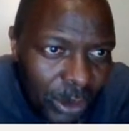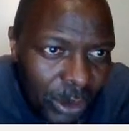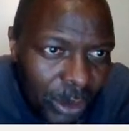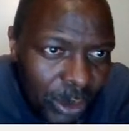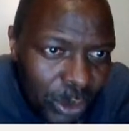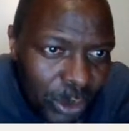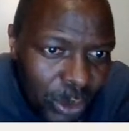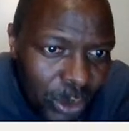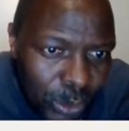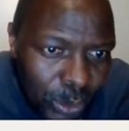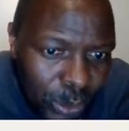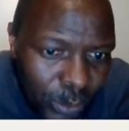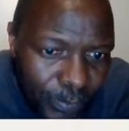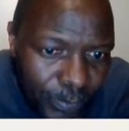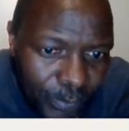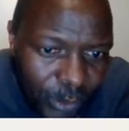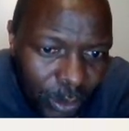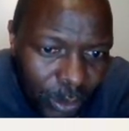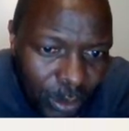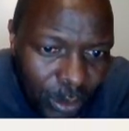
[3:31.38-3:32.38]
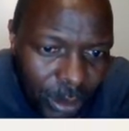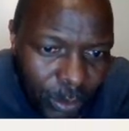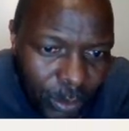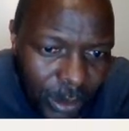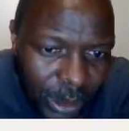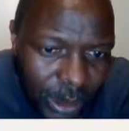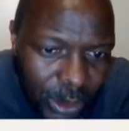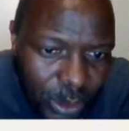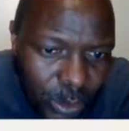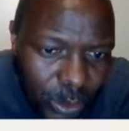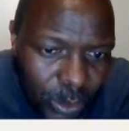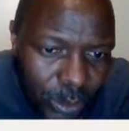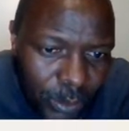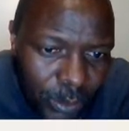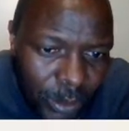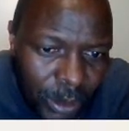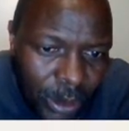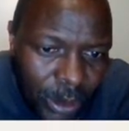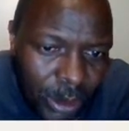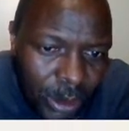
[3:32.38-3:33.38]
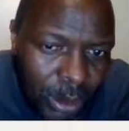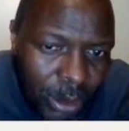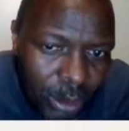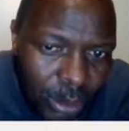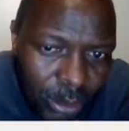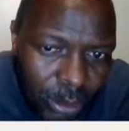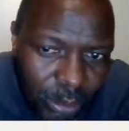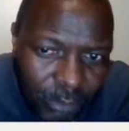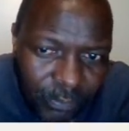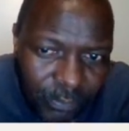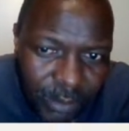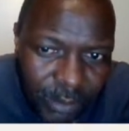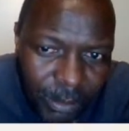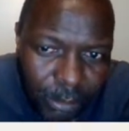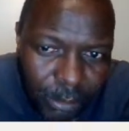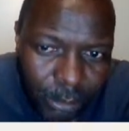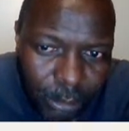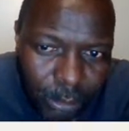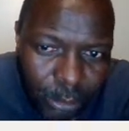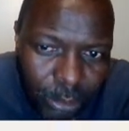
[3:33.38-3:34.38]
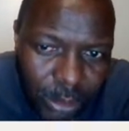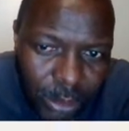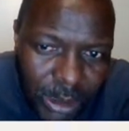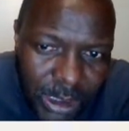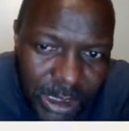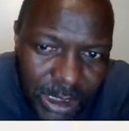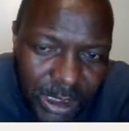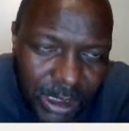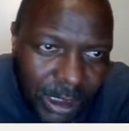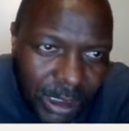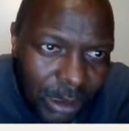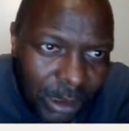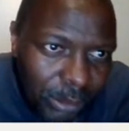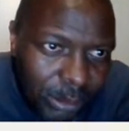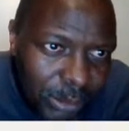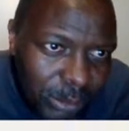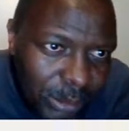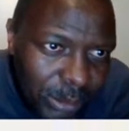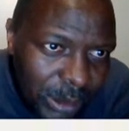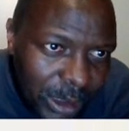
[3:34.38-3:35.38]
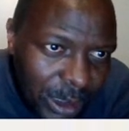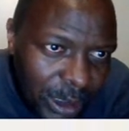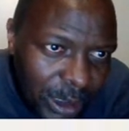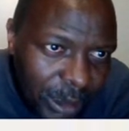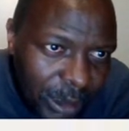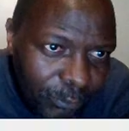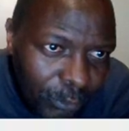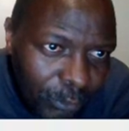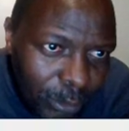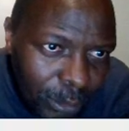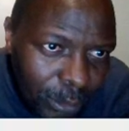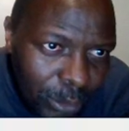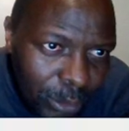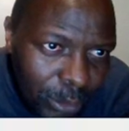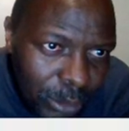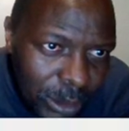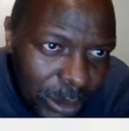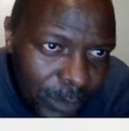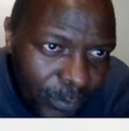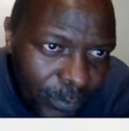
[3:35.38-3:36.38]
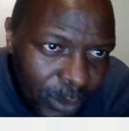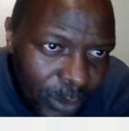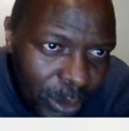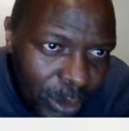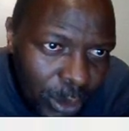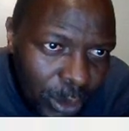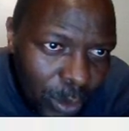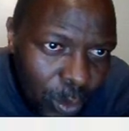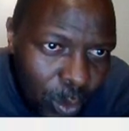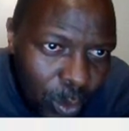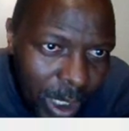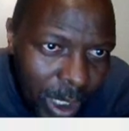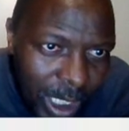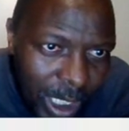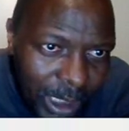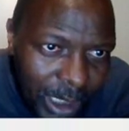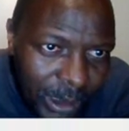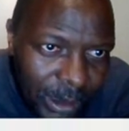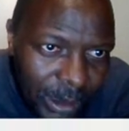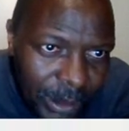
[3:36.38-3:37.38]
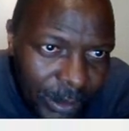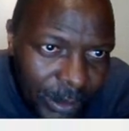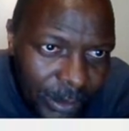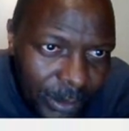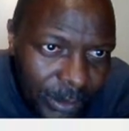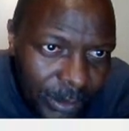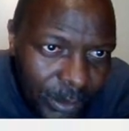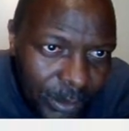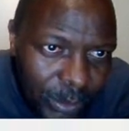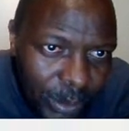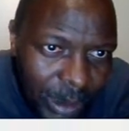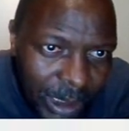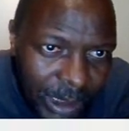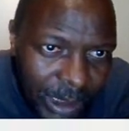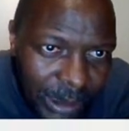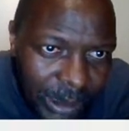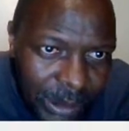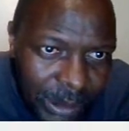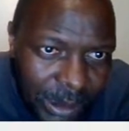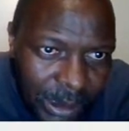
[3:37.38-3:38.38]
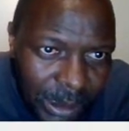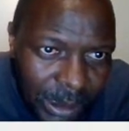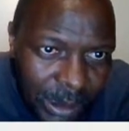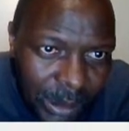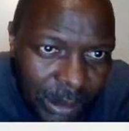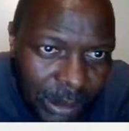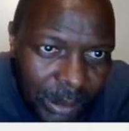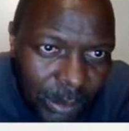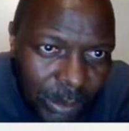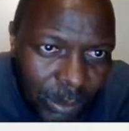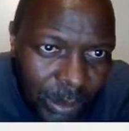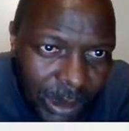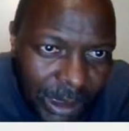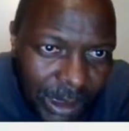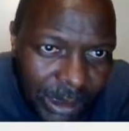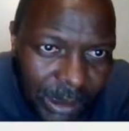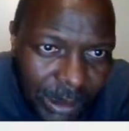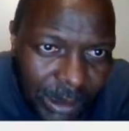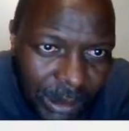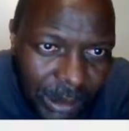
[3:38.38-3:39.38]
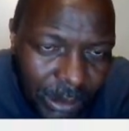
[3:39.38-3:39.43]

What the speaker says: 2 all the way to all of them closing. I'll choose the red for close. 1, 1, 1,